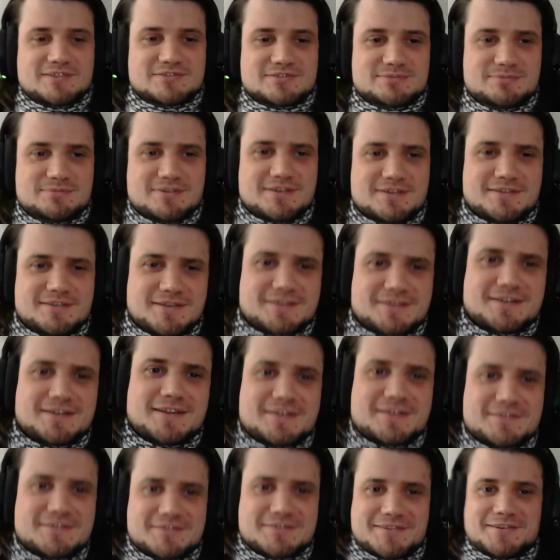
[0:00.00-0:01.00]
but I think that
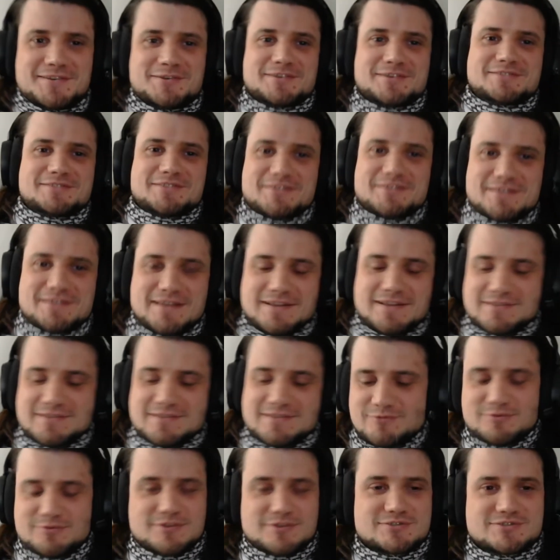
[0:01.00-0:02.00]
it's the
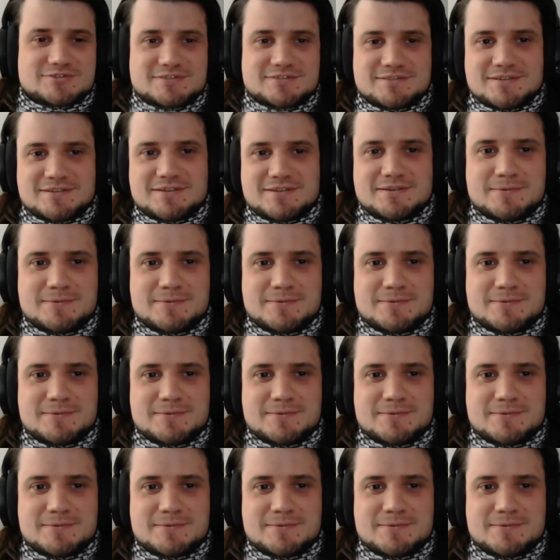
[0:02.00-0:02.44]
latest version. Yeah.